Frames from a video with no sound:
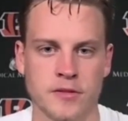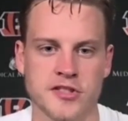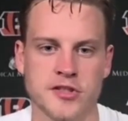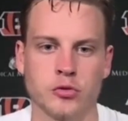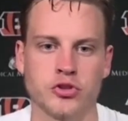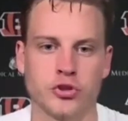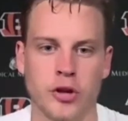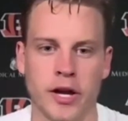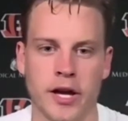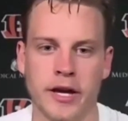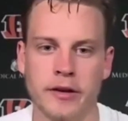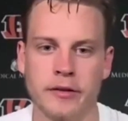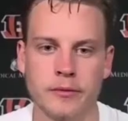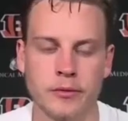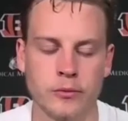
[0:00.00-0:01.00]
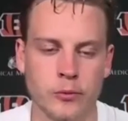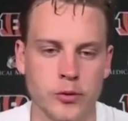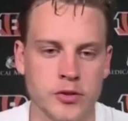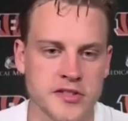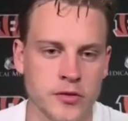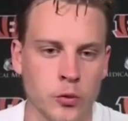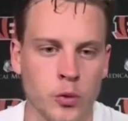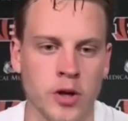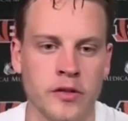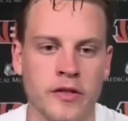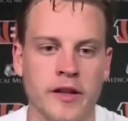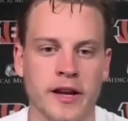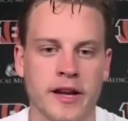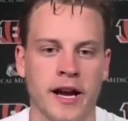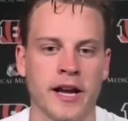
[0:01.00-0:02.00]
So Trey was the one
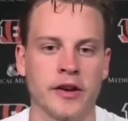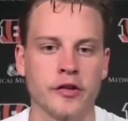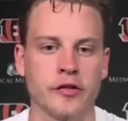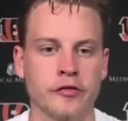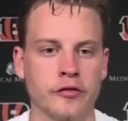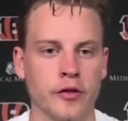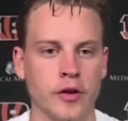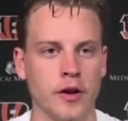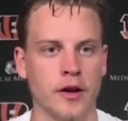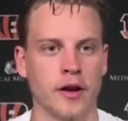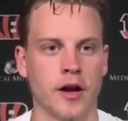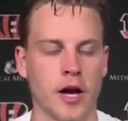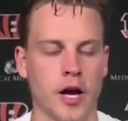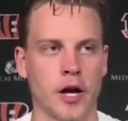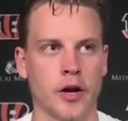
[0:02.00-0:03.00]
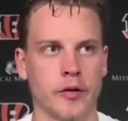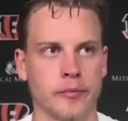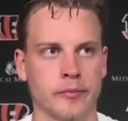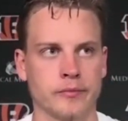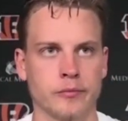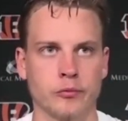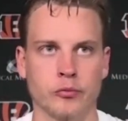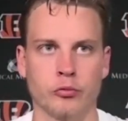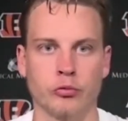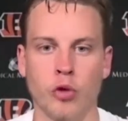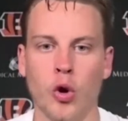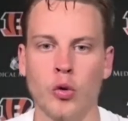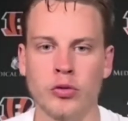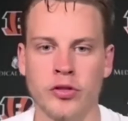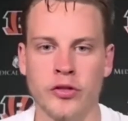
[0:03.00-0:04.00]
that kind of
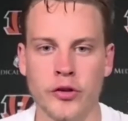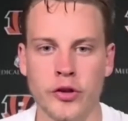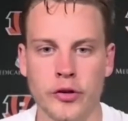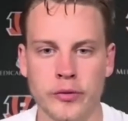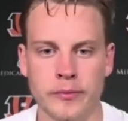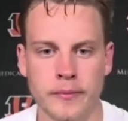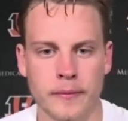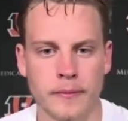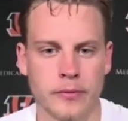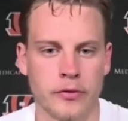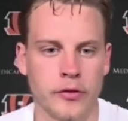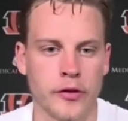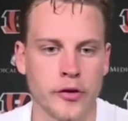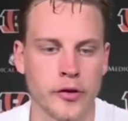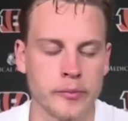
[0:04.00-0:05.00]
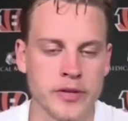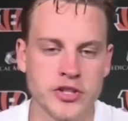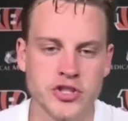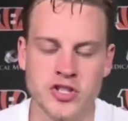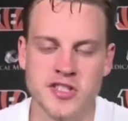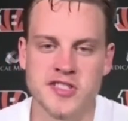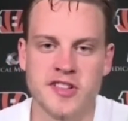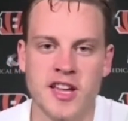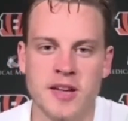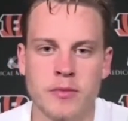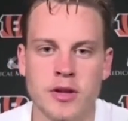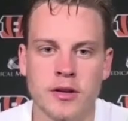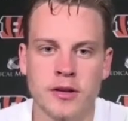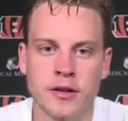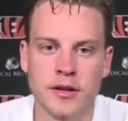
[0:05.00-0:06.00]
wrote the mission
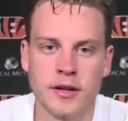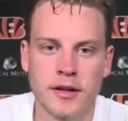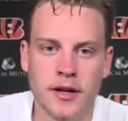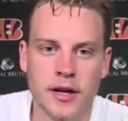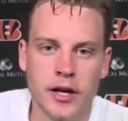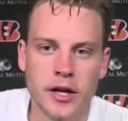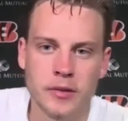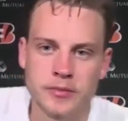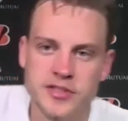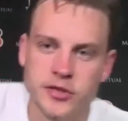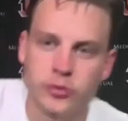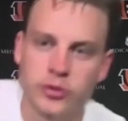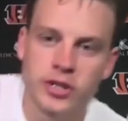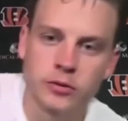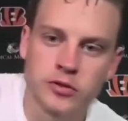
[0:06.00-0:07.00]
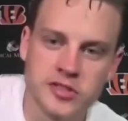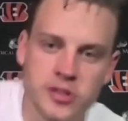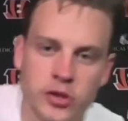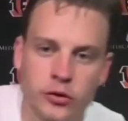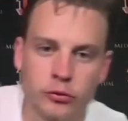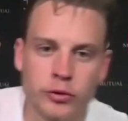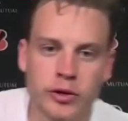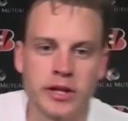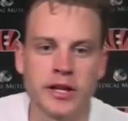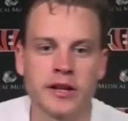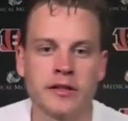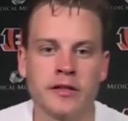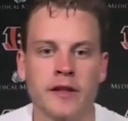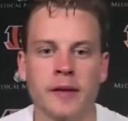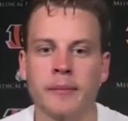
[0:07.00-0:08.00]
statement. So he was going to read
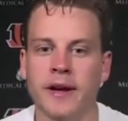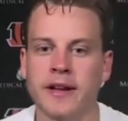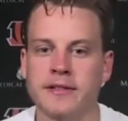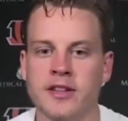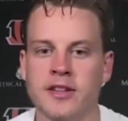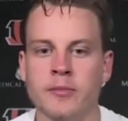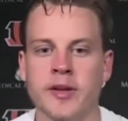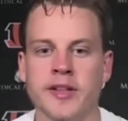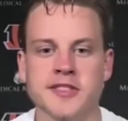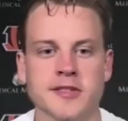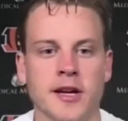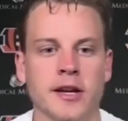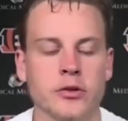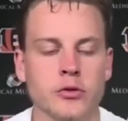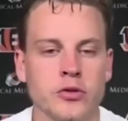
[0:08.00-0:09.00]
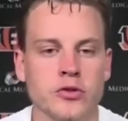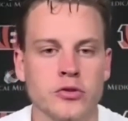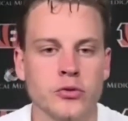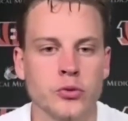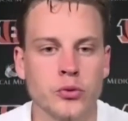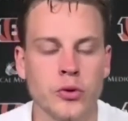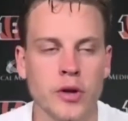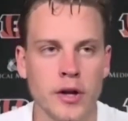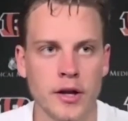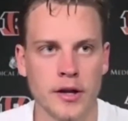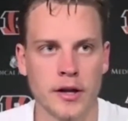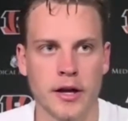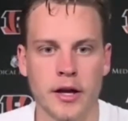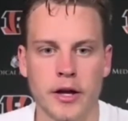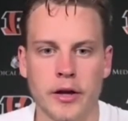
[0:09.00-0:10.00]
it, and then my teammates thought it would do
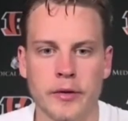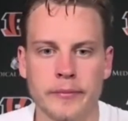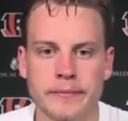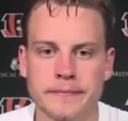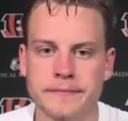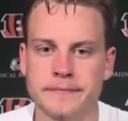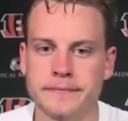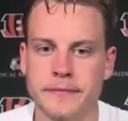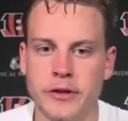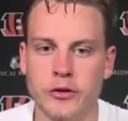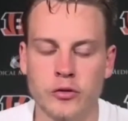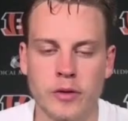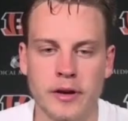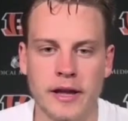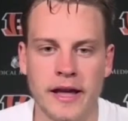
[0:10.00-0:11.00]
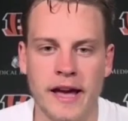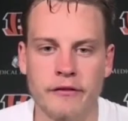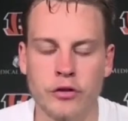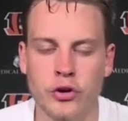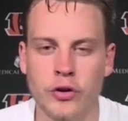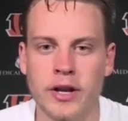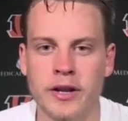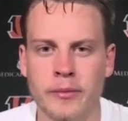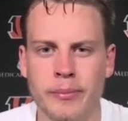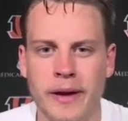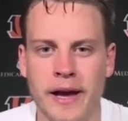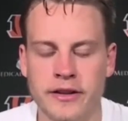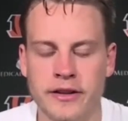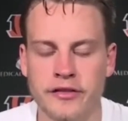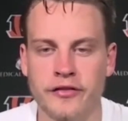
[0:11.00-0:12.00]
it would have a great
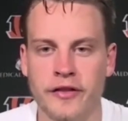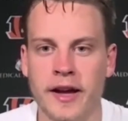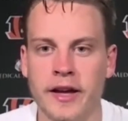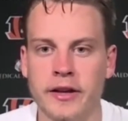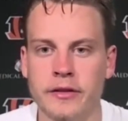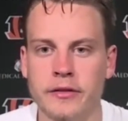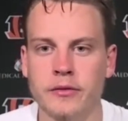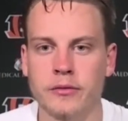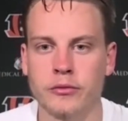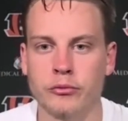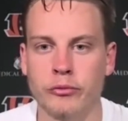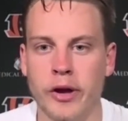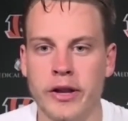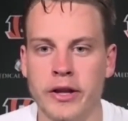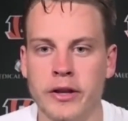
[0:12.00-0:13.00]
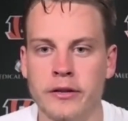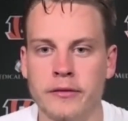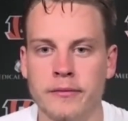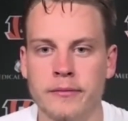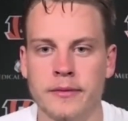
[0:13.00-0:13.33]
impact if I read it.